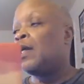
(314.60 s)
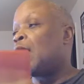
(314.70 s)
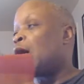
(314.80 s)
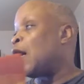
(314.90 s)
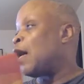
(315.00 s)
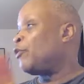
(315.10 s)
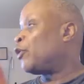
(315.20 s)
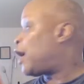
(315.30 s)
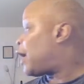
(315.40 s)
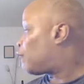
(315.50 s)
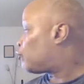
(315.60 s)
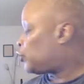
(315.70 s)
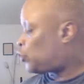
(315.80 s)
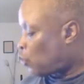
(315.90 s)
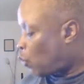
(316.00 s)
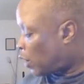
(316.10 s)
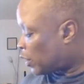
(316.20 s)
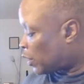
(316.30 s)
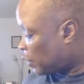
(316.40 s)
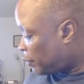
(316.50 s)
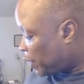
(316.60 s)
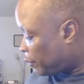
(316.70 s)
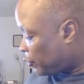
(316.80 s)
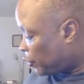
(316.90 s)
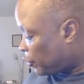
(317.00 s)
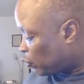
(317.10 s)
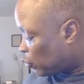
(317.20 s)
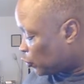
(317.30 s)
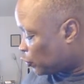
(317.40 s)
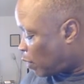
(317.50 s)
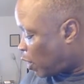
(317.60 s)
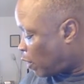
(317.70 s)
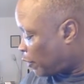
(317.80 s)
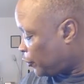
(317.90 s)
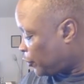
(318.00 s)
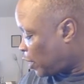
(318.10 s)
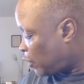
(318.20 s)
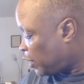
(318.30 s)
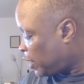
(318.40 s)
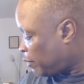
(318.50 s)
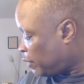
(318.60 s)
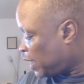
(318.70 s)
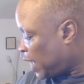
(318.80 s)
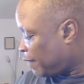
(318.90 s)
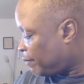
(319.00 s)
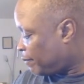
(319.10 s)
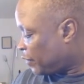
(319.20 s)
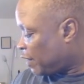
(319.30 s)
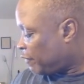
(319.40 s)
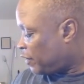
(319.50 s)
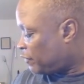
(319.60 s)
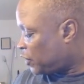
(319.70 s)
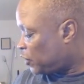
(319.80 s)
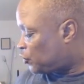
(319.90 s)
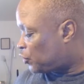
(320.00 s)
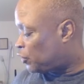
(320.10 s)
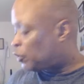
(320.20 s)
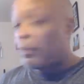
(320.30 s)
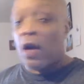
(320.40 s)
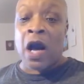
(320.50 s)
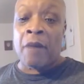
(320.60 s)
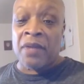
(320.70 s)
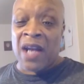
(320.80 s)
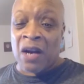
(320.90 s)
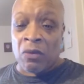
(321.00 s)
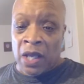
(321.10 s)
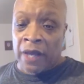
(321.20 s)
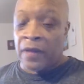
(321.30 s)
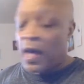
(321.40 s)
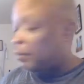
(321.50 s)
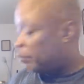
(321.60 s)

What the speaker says: your average watercolor paper. And they're real small, and you can only get them in like 15 sheets a pop, and I don't like that.